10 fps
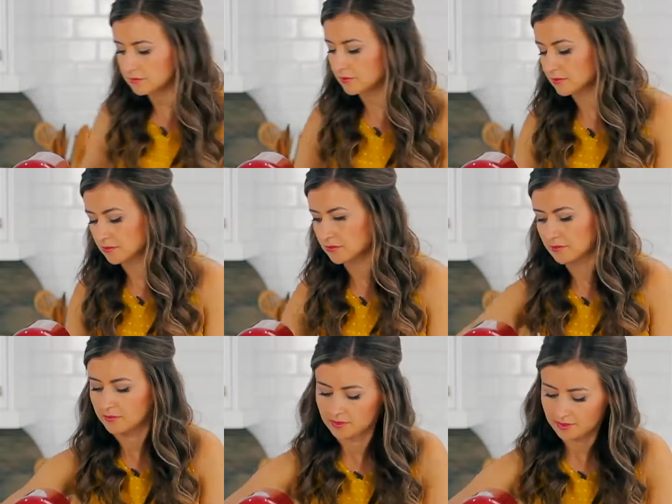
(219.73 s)
speed for
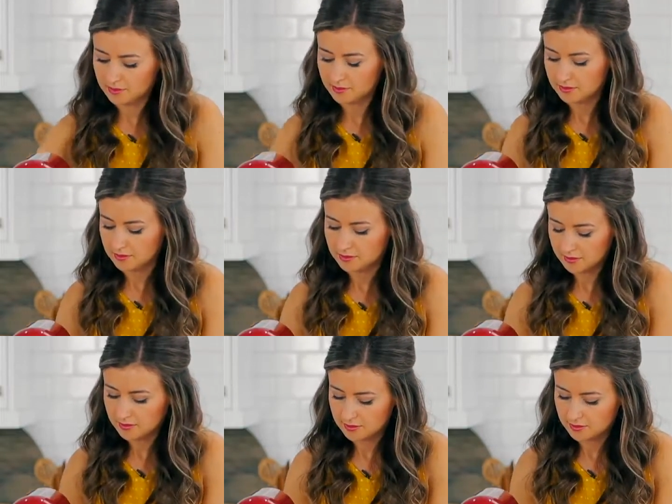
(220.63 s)
another minute,
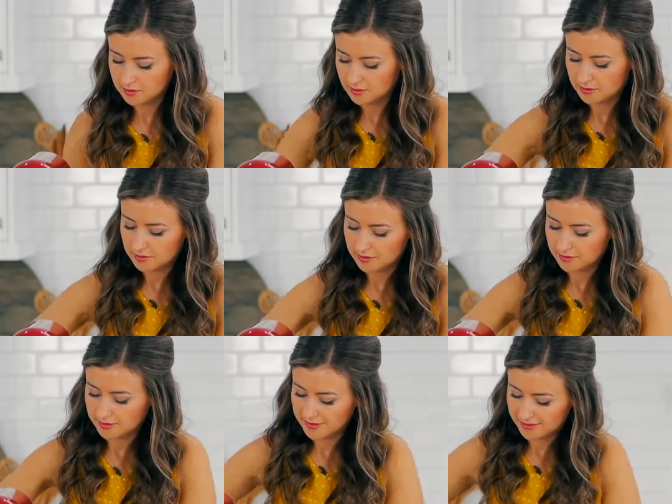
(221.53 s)
scraping down the
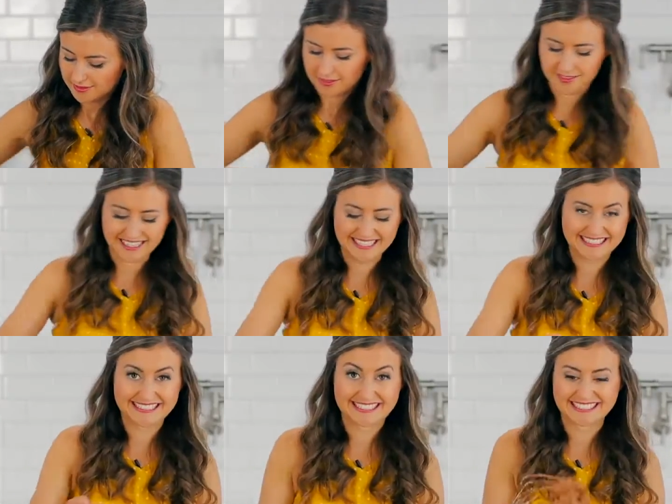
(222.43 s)
bowl as
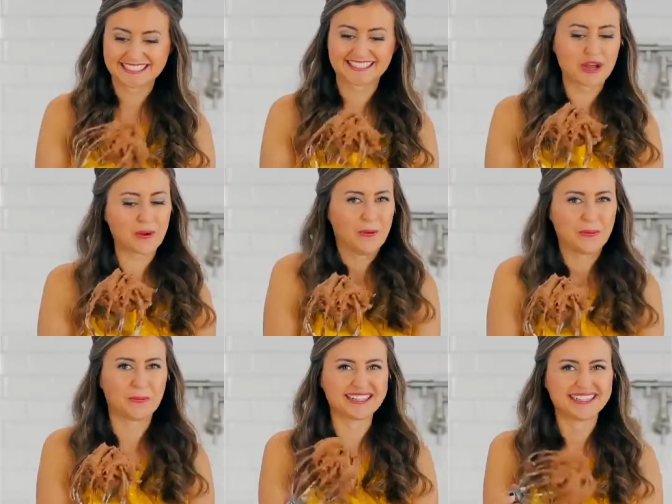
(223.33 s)
needed. The
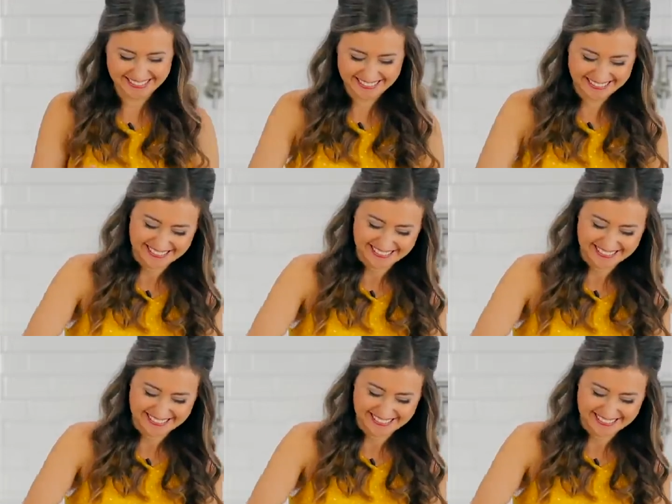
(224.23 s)
chocolate frosting